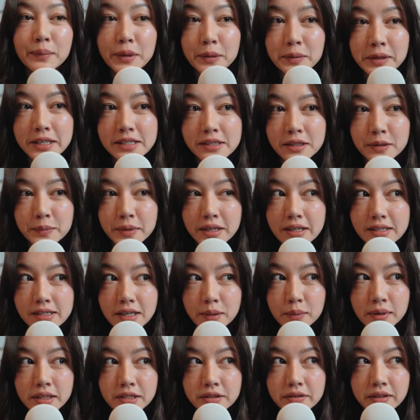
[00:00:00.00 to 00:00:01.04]
But please don't, because I
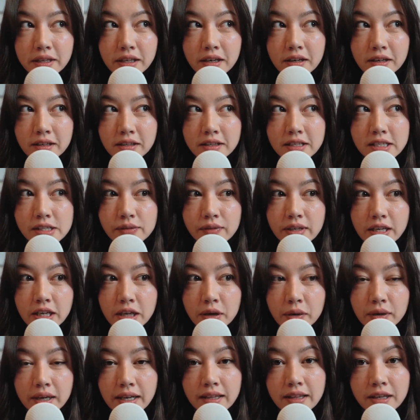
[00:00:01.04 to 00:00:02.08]
worked really hard on this
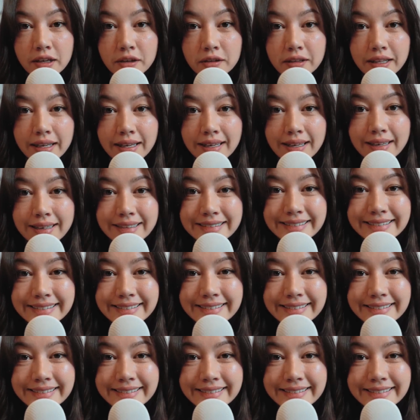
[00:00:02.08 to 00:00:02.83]
video and I think you'll like it.